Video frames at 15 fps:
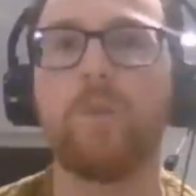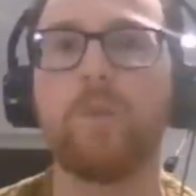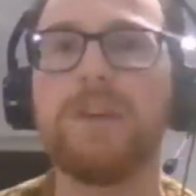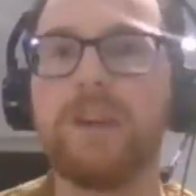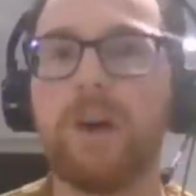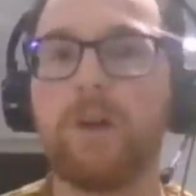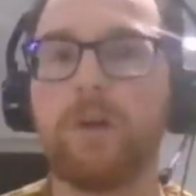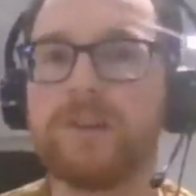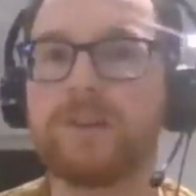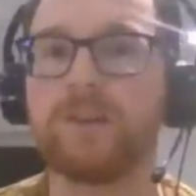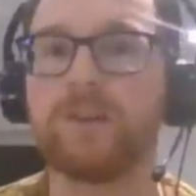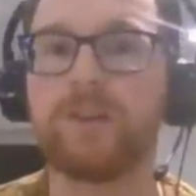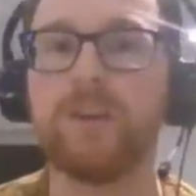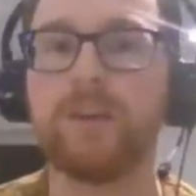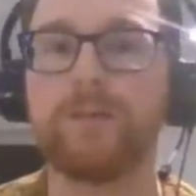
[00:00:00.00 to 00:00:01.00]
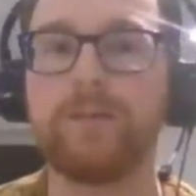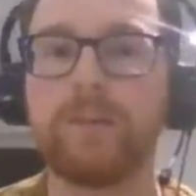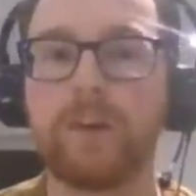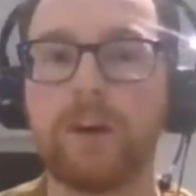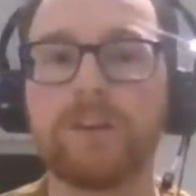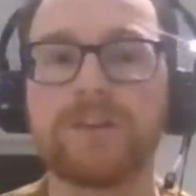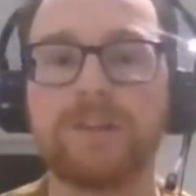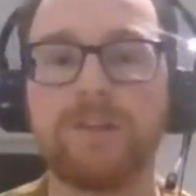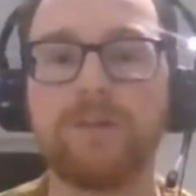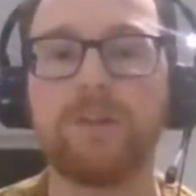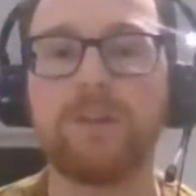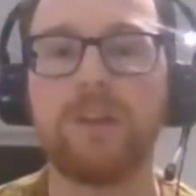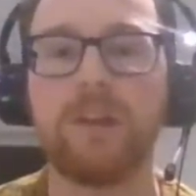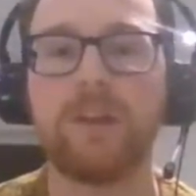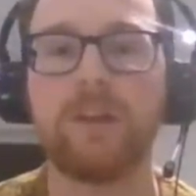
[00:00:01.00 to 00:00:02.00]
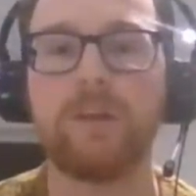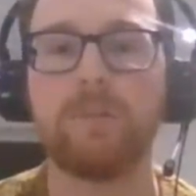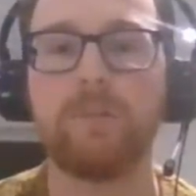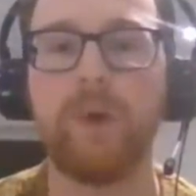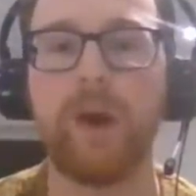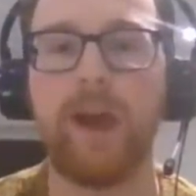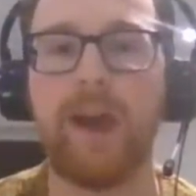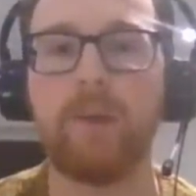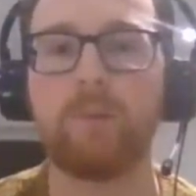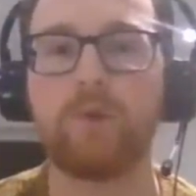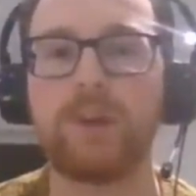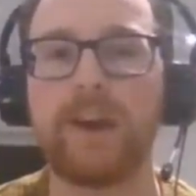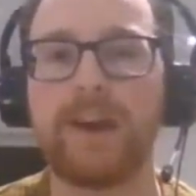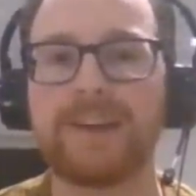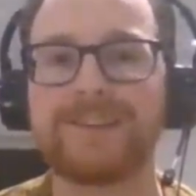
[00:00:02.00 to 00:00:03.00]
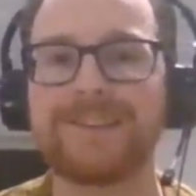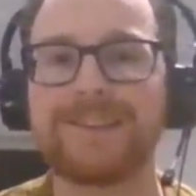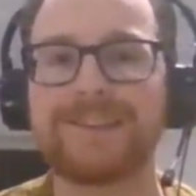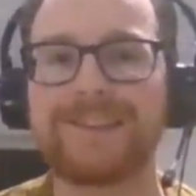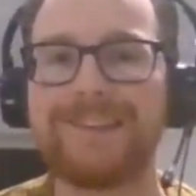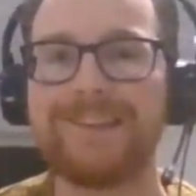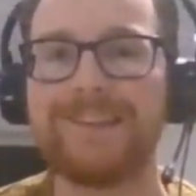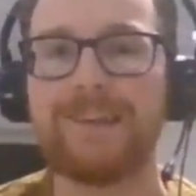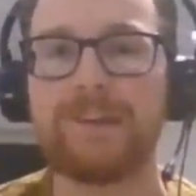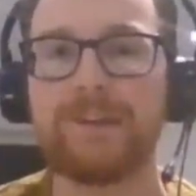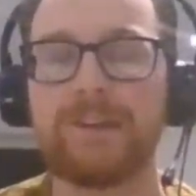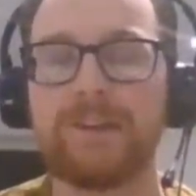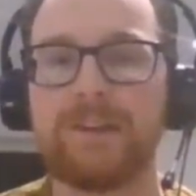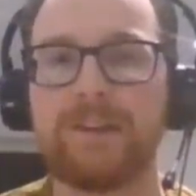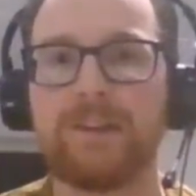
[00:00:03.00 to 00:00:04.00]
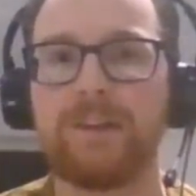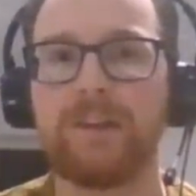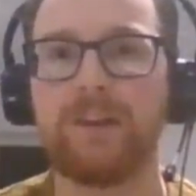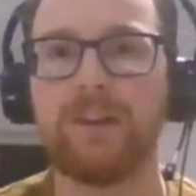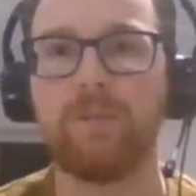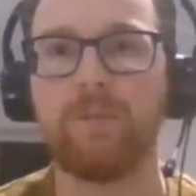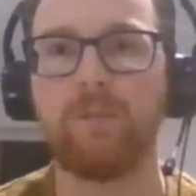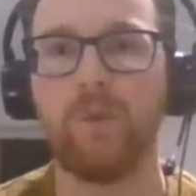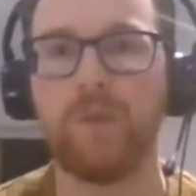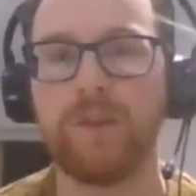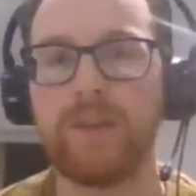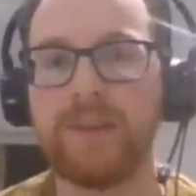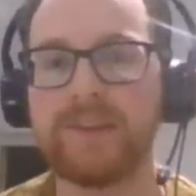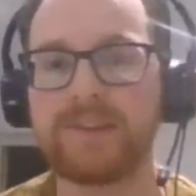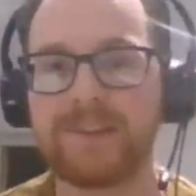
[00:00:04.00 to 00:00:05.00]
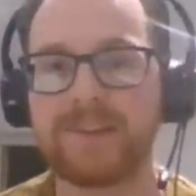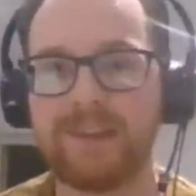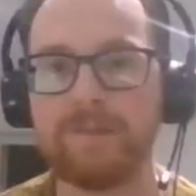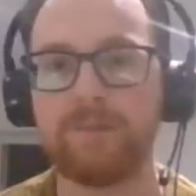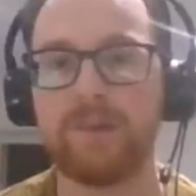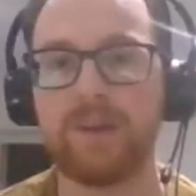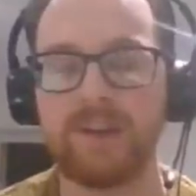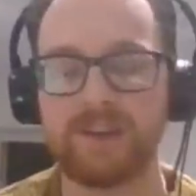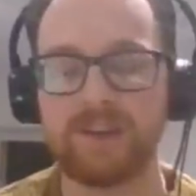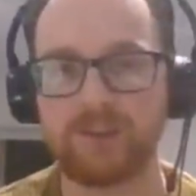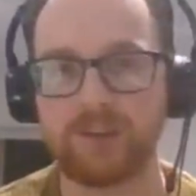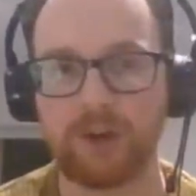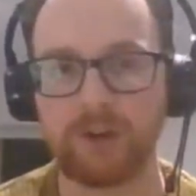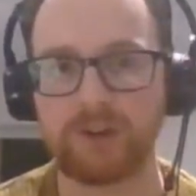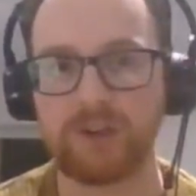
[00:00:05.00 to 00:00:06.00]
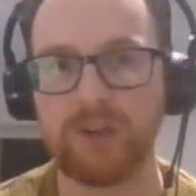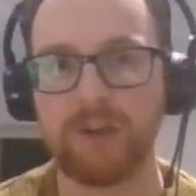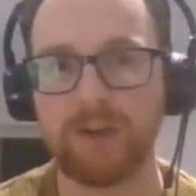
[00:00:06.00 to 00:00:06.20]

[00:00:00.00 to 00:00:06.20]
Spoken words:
we know he's good enough for Arsenal, but Emery hasn't seen it with his team, his structure.